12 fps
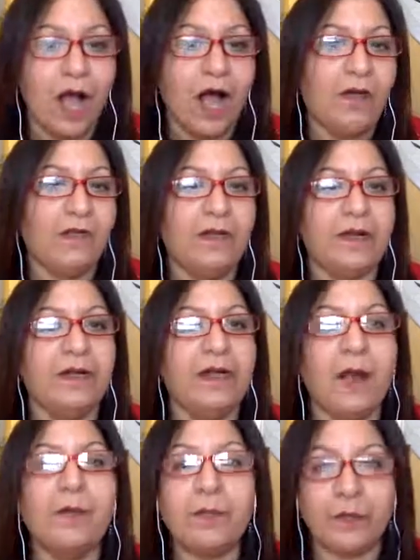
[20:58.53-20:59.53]
then
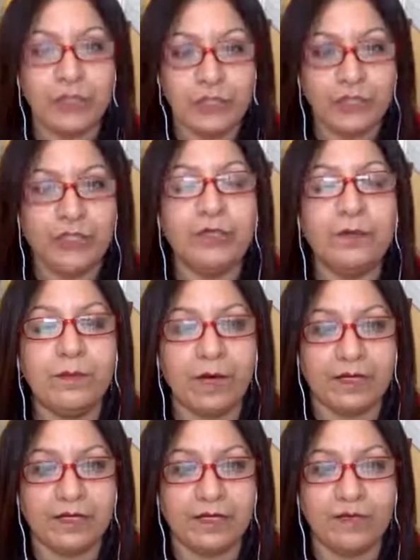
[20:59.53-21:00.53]
appreciate your
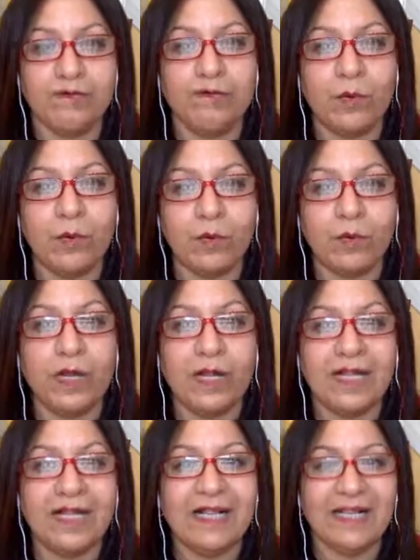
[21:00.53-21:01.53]
body for
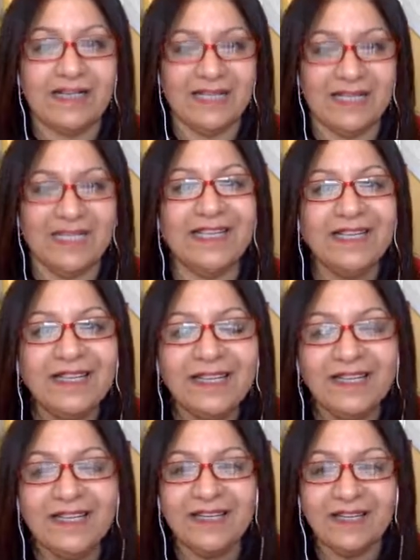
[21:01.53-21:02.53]
the
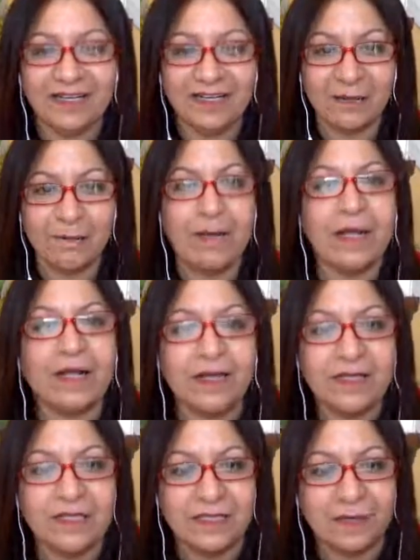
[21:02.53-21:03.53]
healing
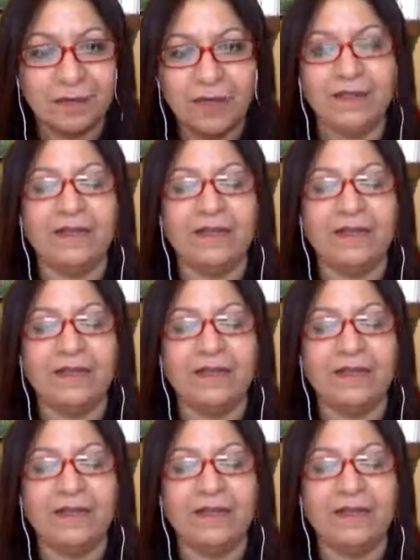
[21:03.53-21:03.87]
mechanism that